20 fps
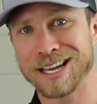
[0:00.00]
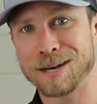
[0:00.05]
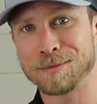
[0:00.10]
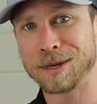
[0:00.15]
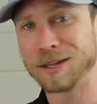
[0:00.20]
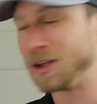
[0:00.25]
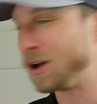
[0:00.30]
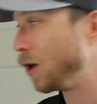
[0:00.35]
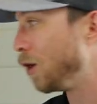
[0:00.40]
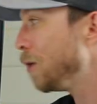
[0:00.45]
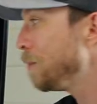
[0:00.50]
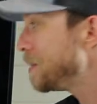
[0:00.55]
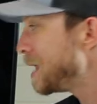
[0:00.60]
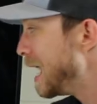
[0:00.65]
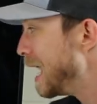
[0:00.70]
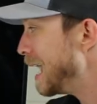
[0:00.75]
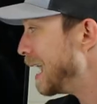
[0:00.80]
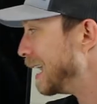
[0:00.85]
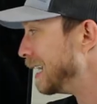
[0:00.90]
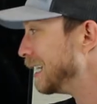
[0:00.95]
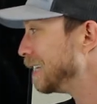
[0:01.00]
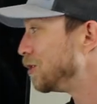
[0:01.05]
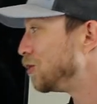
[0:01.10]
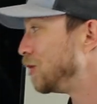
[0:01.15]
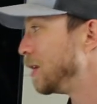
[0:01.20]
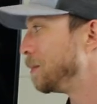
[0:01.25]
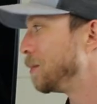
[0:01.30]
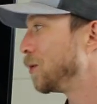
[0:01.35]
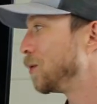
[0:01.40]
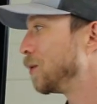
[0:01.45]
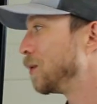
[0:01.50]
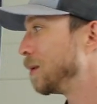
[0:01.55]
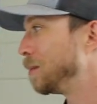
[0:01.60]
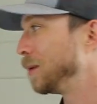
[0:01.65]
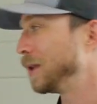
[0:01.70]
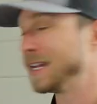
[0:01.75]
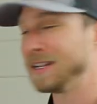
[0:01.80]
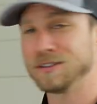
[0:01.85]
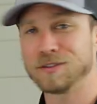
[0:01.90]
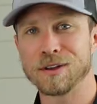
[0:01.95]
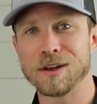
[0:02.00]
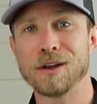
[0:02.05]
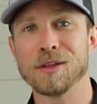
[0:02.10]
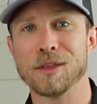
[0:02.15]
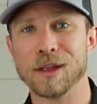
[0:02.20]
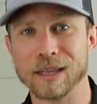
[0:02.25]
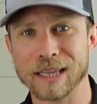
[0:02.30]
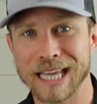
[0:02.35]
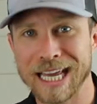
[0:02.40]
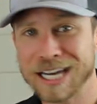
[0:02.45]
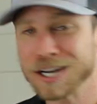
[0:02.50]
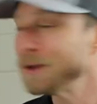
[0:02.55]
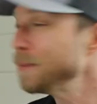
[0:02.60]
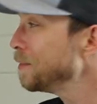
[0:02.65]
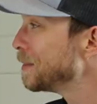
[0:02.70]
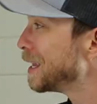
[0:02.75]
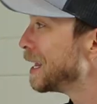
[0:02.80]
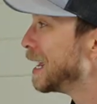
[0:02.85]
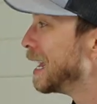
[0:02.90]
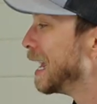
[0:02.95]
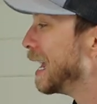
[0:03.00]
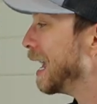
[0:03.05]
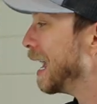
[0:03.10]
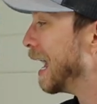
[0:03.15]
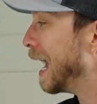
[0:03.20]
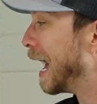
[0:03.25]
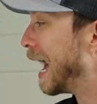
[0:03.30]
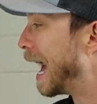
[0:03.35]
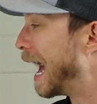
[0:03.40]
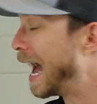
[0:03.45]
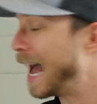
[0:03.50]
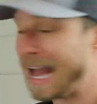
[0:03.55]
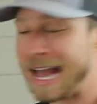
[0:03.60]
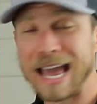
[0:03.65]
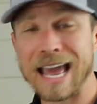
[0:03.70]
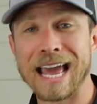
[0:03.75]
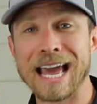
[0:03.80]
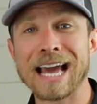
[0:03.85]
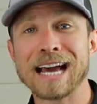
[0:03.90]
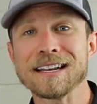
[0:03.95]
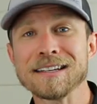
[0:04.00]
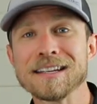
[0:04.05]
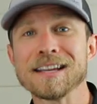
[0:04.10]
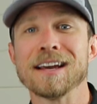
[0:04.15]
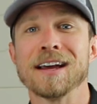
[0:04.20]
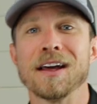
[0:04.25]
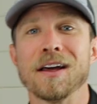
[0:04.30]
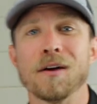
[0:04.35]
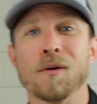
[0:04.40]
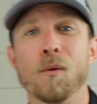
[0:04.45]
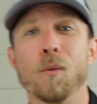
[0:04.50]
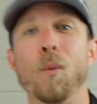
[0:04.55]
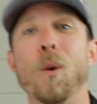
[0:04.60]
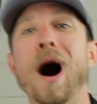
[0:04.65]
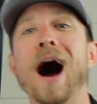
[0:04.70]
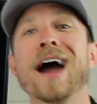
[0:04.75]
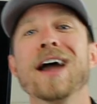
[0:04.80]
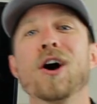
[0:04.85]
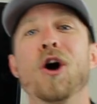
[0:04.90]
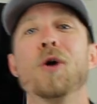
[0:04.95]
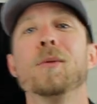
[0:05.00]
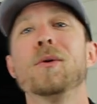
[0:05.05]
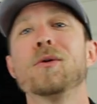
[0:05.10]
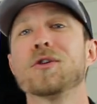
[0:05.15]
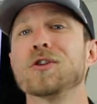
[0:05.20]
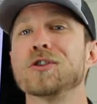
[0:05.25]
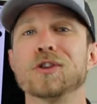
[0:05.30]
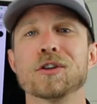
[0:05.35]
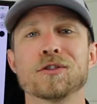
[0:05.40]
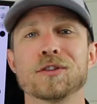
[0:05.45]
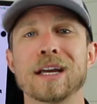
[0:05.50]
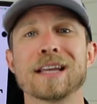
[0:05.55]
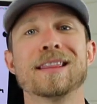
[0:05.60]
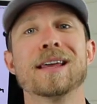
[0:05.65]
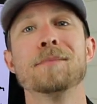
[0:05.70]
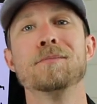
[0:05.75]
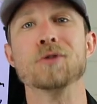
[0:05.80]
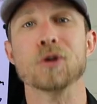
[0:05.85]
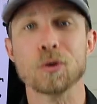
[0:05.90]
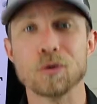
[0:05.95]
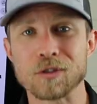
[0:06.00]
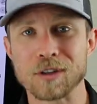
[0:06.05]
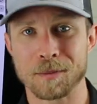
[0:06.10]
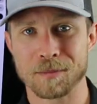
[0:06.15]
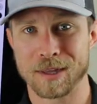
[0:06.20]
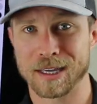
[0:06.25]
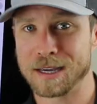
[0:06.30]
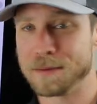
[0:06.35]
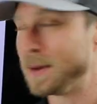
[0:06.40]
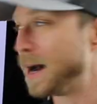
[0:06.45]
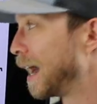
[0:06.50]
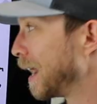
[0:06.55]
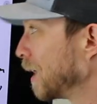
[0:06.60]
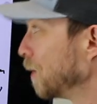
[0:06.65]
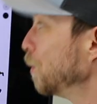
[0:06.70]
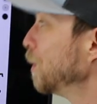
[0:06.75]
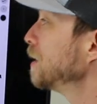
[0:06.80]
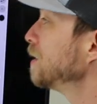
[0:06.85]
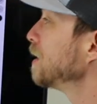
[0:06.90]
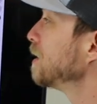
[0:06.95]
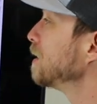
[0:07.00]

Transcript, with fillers: item on the home and it's cheaper to replace than later, uh, and why homeowners just like them do something about it, which